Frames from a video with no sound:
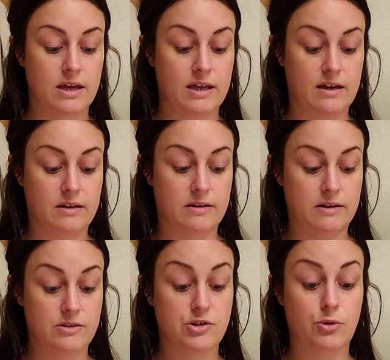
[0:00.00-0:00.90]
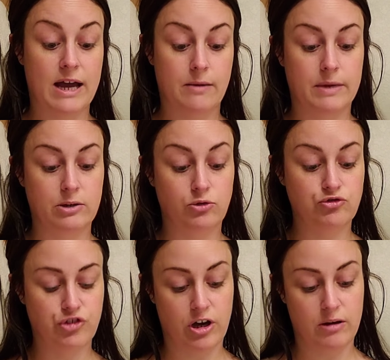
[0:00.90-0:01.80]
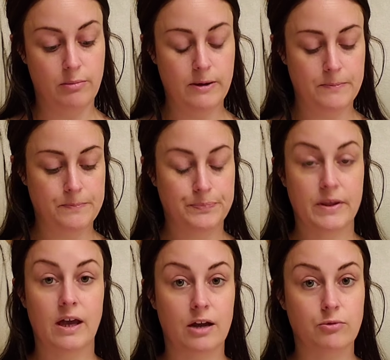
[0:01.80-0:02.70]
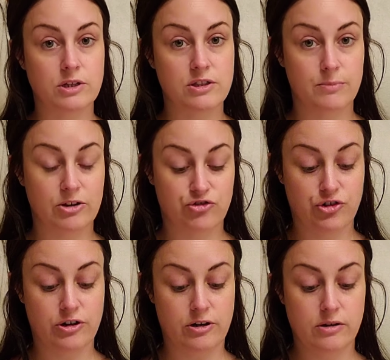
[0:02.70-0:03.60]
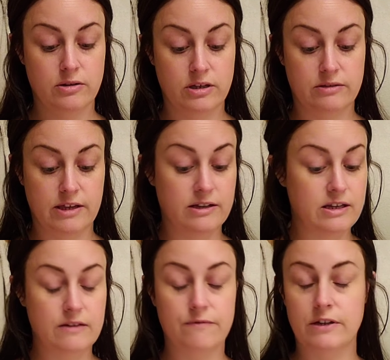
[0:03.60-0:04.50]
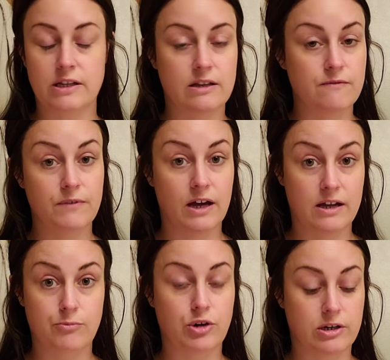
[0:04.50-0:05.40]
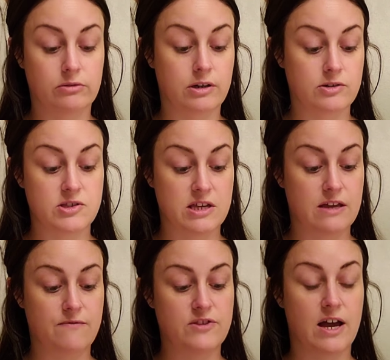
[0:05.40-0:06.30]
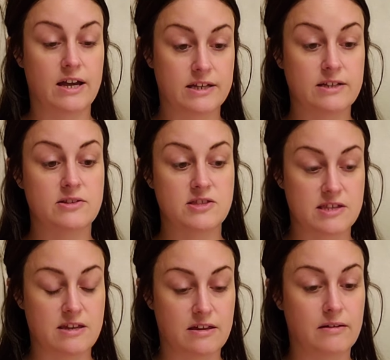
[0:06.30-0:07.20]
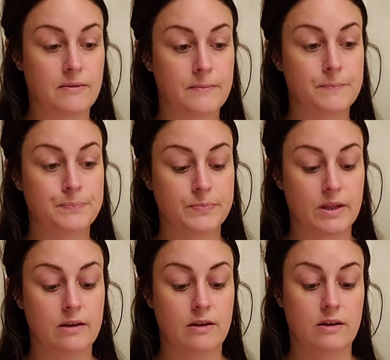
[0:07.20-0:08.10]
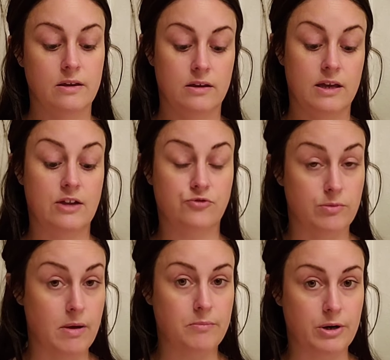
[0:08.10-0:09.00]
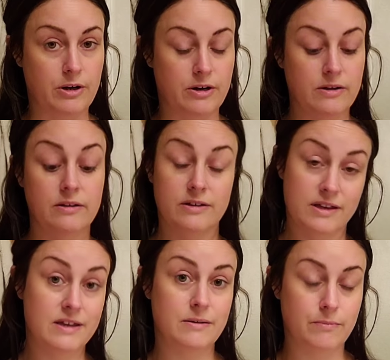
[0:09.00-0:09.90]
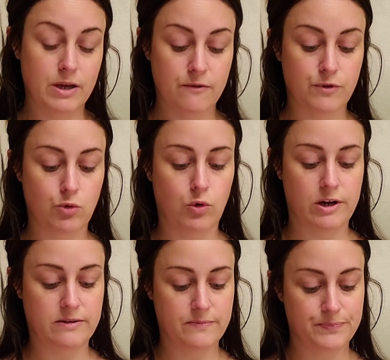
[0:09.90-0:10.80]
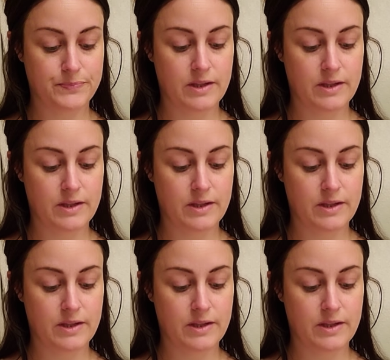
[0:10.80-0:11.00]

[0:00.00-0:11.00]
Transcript: And so at my old job, I wanted to make sure that even if I'm wearing long sleeves, I can see and remember him for one,